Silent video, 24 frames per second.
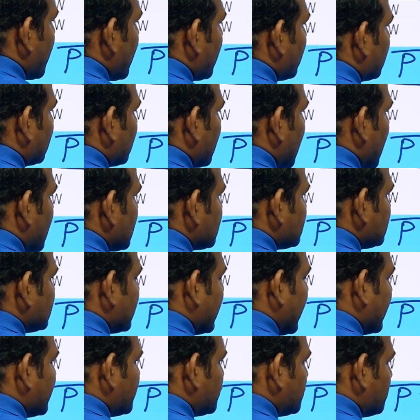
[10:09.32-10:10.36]
bar cross
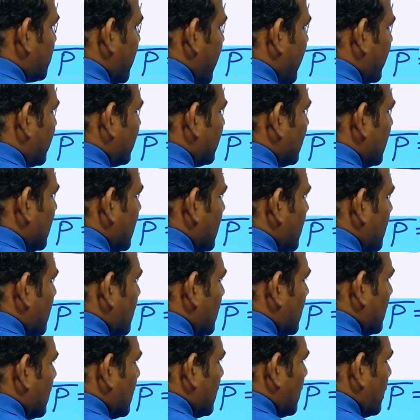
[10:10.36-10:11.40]
H bar.
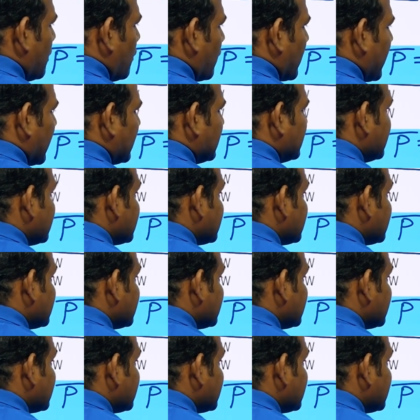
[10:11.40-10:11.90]
Okay,